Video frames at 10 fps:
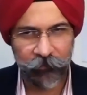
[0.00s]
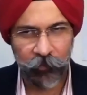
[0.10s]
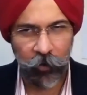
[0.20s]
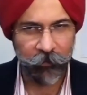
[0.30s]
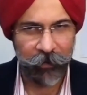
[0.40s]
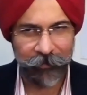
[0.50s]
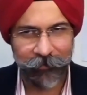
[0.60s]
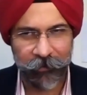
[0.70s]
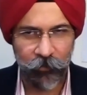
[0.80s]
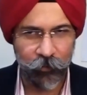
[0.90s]
wrong? And
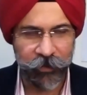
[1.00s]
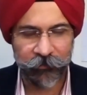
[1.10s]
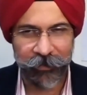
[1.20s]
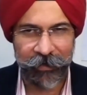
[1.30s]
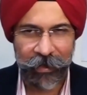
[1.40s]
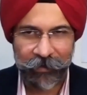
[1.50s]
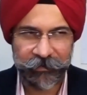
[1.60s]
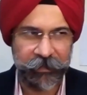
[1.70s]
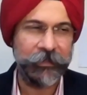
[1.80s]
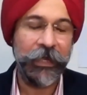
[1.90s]
then go into the
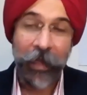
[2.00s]
analysis.